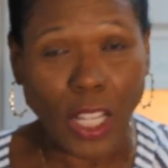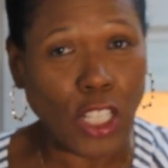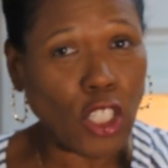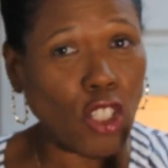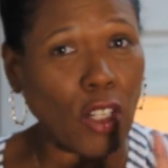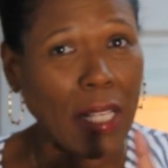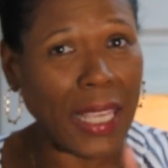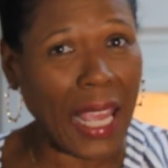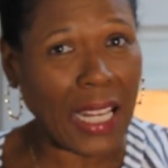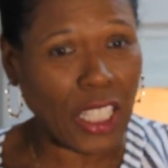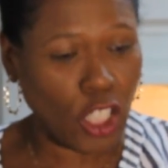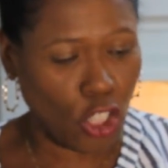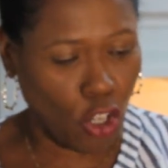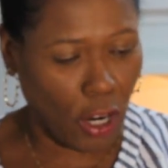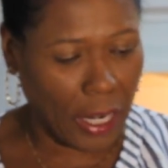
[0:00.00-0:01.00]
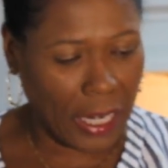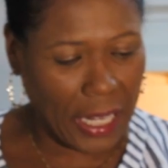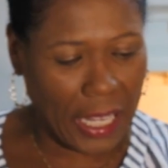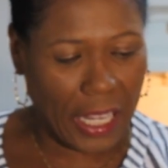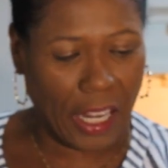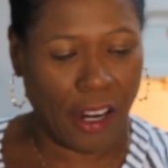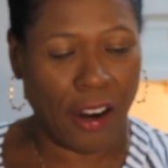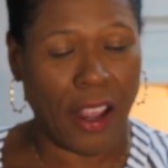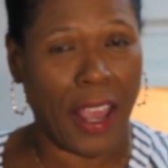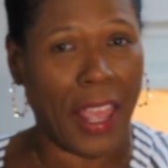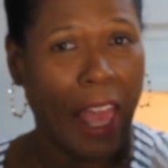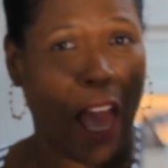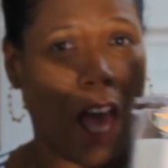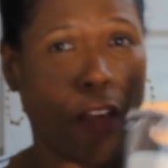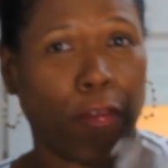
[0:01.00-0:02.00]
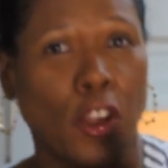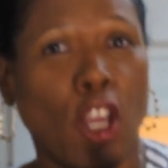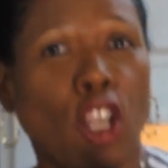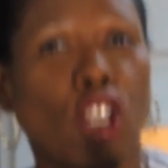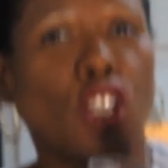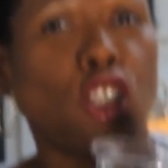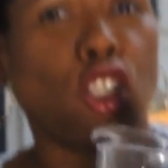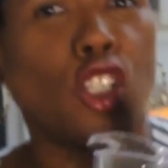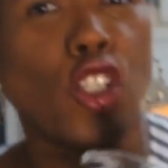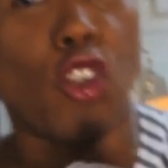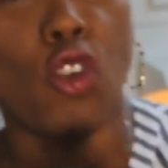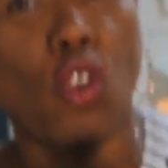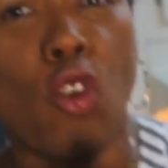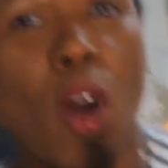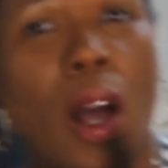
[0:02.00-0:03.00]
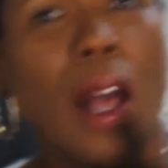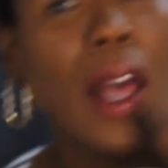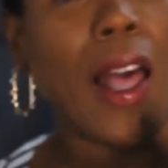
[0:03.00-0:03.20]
So to get started here, I have two